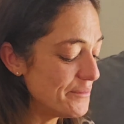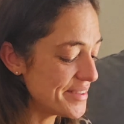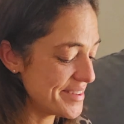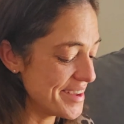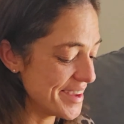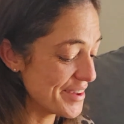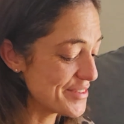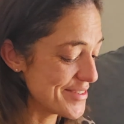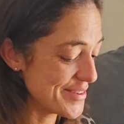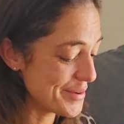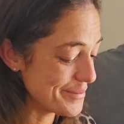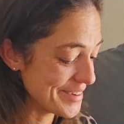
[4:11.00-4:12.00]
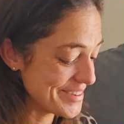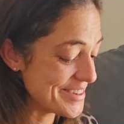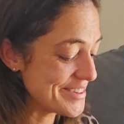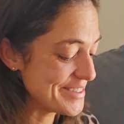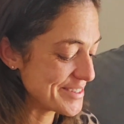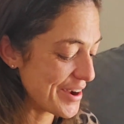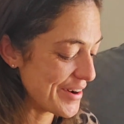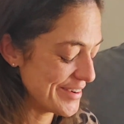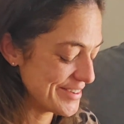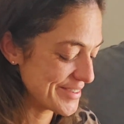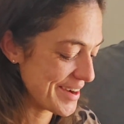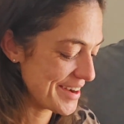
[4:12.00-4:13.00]
seeing it so much in these
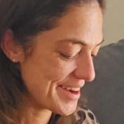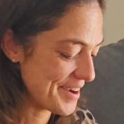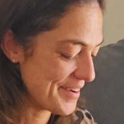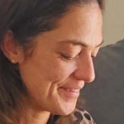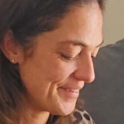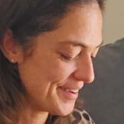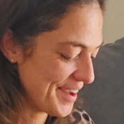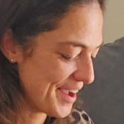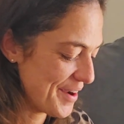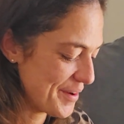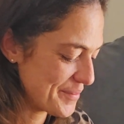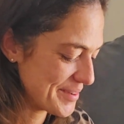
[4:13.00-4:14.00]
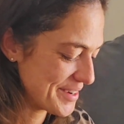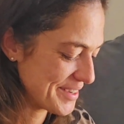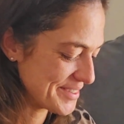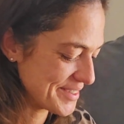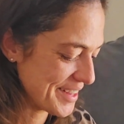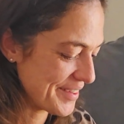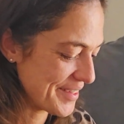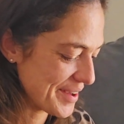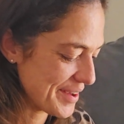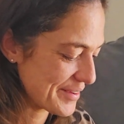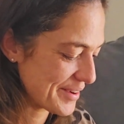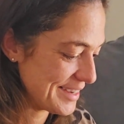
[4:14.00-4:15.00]
cards right now. I hope I don't sound like
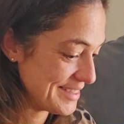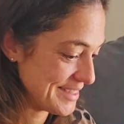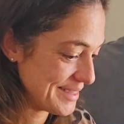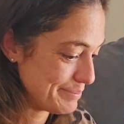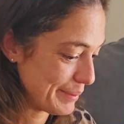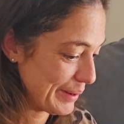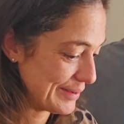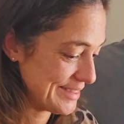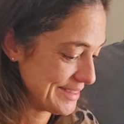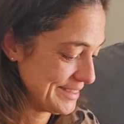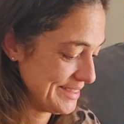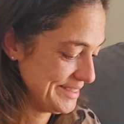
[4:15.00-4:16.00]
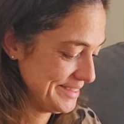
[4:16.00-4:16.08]
a crazy person.